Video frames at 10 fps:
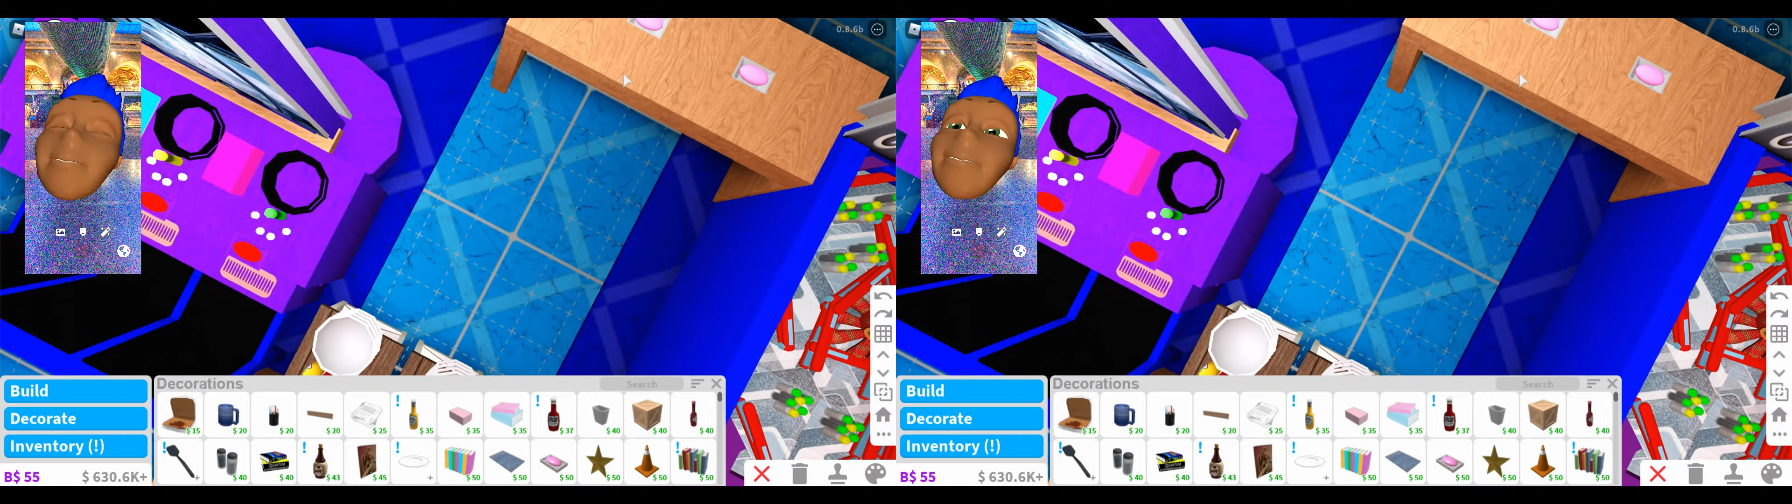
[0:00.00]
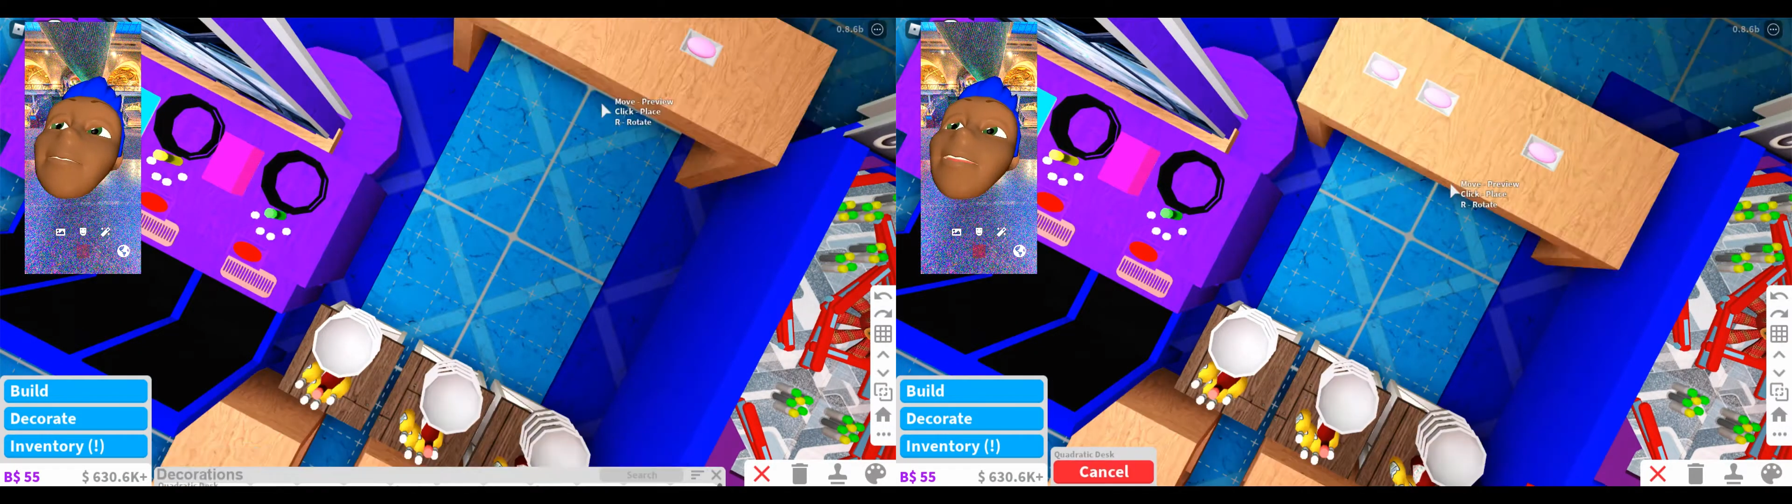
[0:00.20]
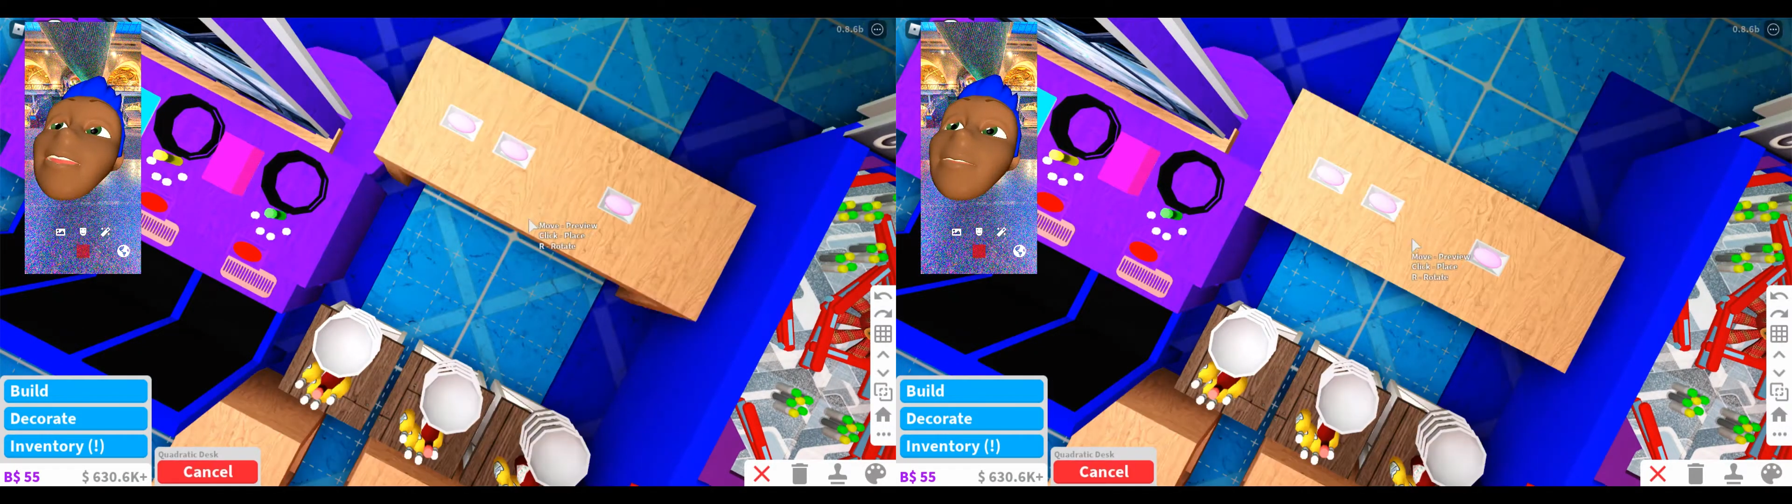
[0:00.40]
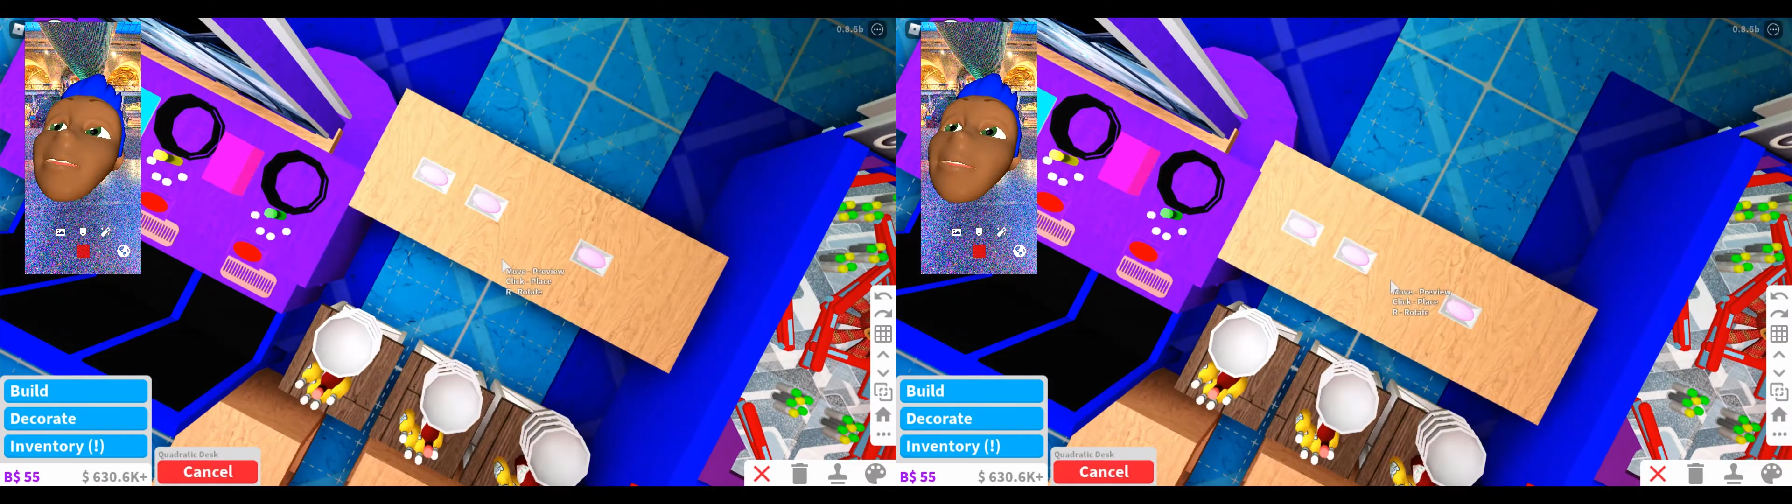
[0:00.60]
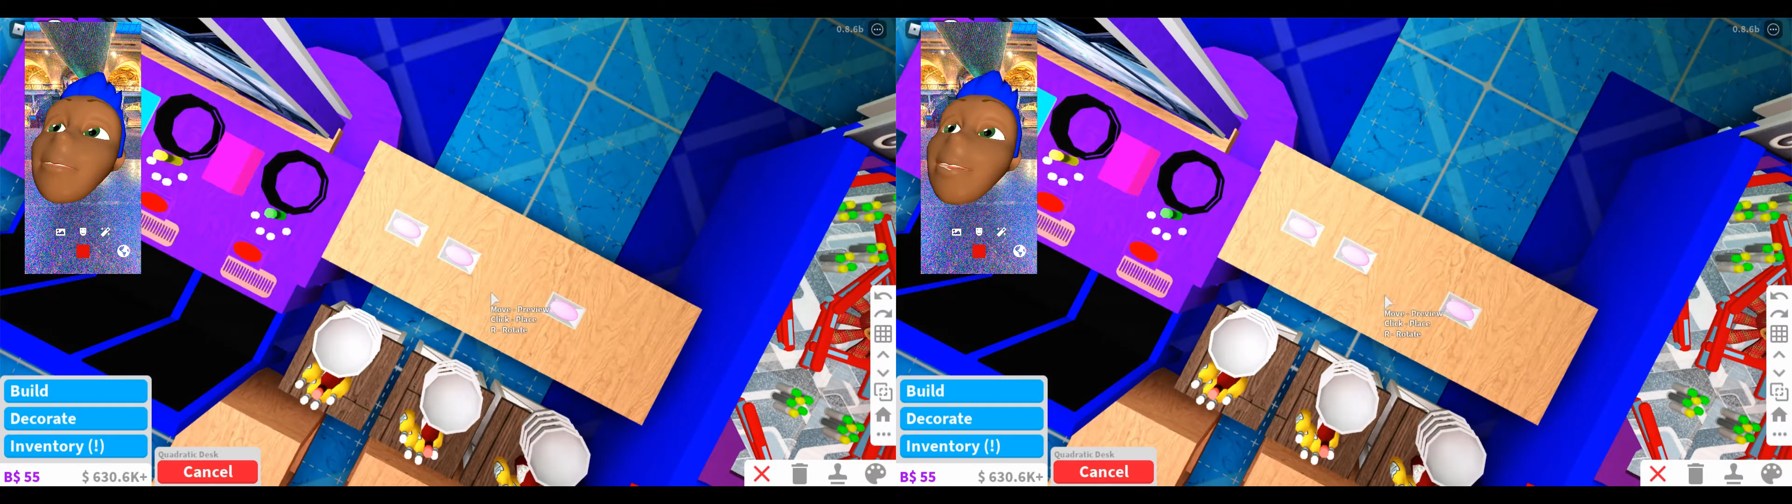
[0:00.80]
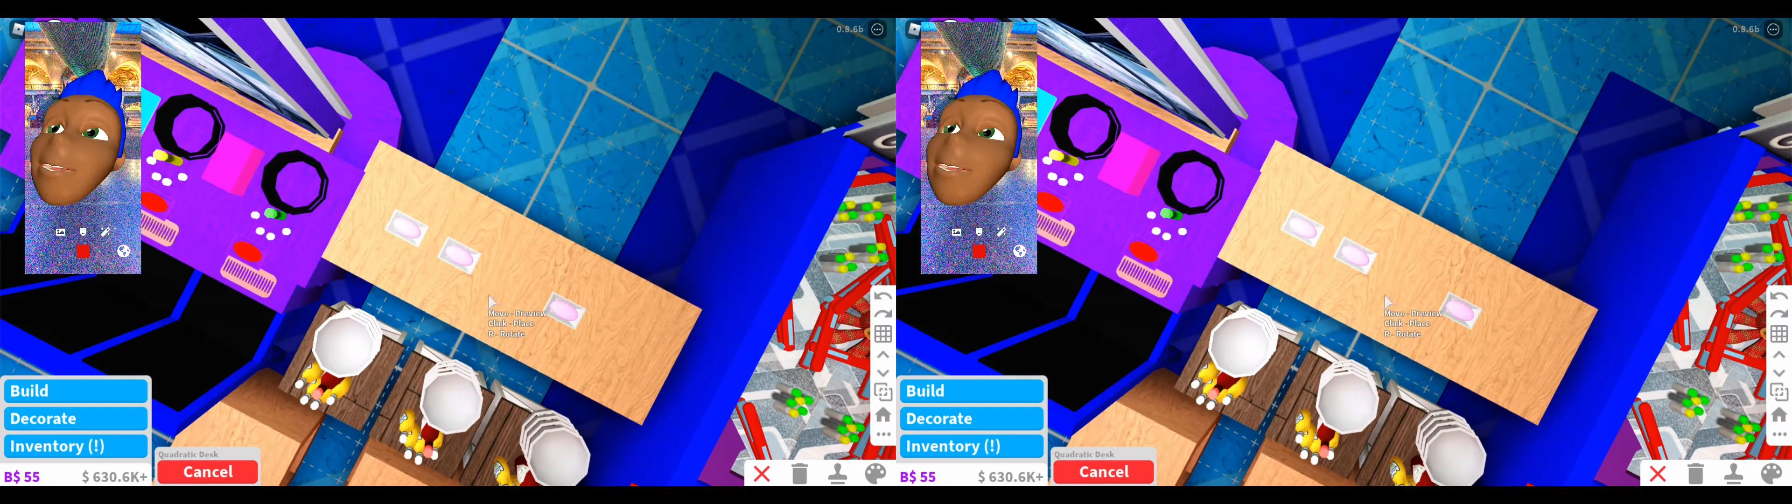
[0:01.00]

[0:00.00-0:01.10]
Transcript: We'll come on over